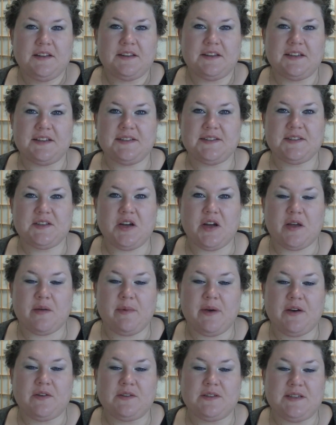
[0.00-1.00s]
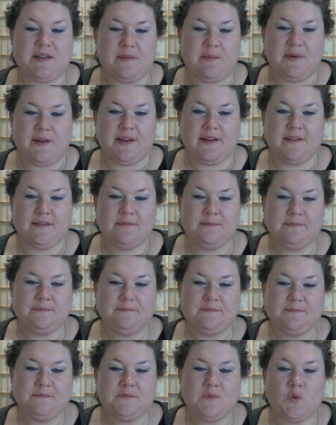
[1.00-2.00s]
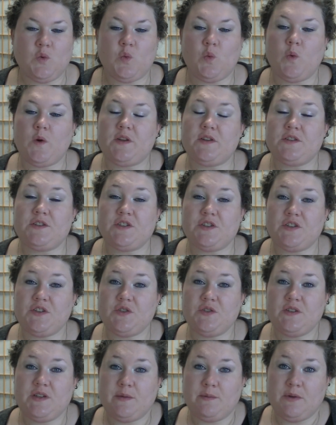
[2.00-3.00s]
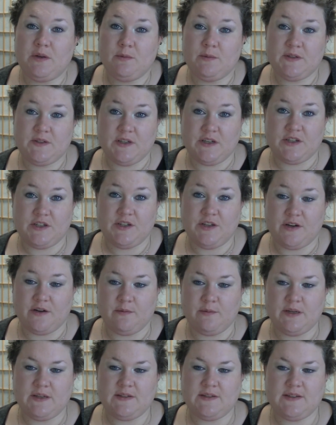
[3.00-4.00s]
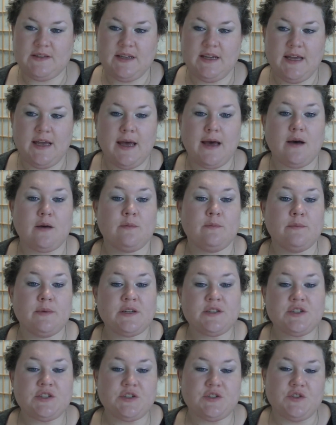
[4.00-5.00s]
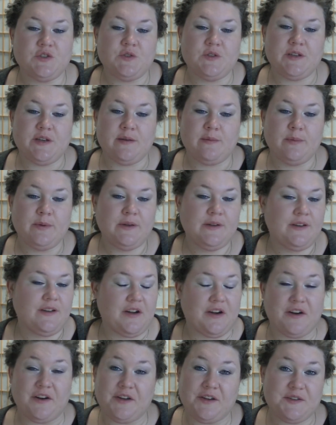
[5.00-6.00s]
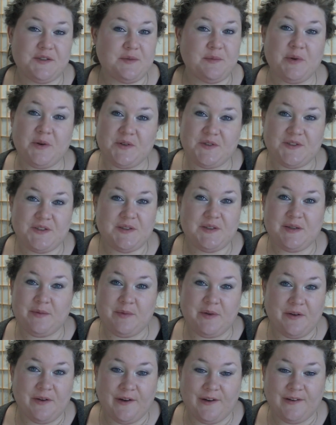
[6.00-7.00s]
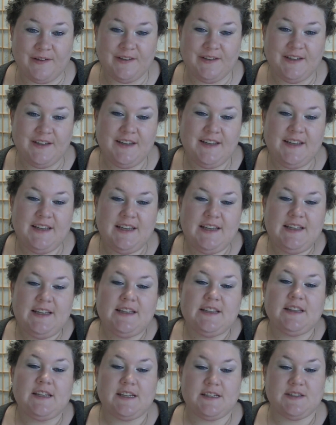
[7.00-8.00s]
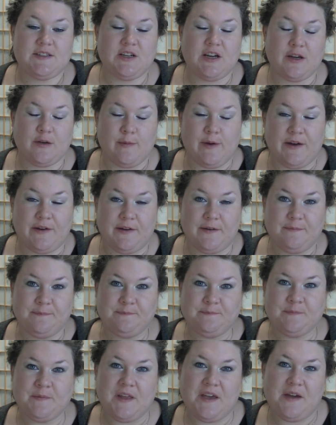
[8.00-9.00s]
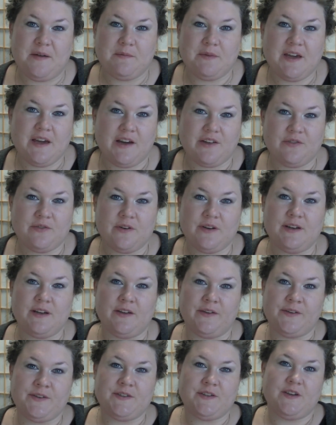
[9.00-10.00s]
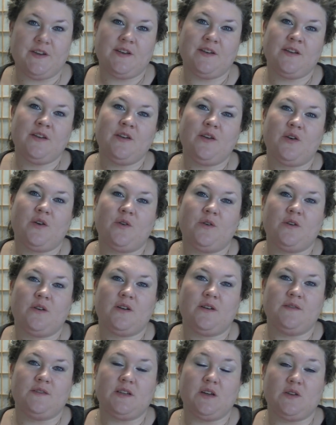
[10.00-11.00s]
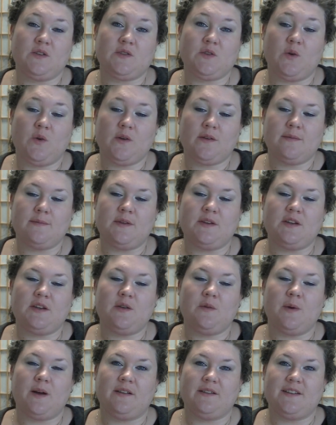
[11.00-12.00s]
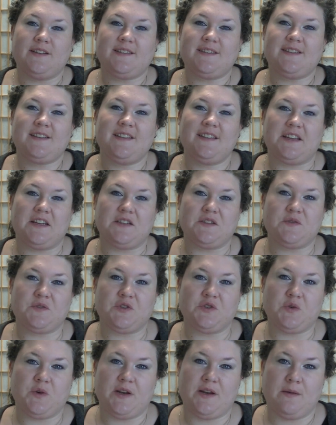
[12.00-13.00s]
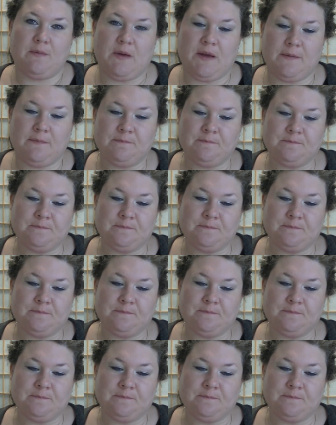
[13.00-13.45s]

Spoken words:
Let's talk about tipping. When should you tip your massage therapist? How much should you tip? Are you supposed to tip at all? Let's talk about it. I'm Catherine Nelson, owner of Del Sol Community Wellness. Thanks for joining me.